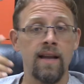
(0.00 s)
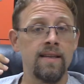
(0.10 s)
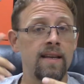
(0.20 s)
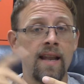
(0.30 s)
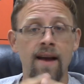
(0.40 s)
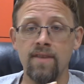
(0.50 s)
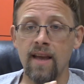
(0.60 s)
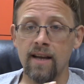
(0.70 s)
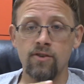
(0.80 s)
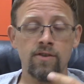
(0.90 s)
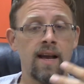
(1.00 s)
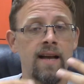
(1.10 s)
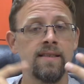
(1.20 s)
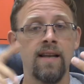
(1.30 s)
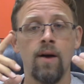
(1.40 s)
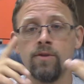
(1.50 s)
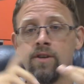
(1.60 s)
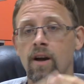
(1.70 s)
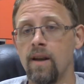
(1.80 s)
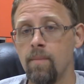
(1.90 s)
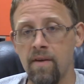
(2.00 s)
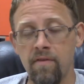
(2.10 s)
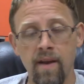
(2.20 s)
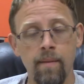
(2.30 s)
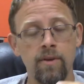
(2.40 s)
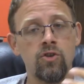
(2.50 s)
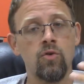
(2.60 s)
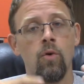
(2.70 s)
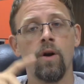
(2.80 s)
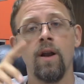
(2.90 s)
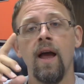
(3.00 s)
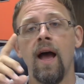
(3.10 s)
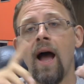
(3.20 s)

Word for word: I didn't have the exercising. I was cutting my family short.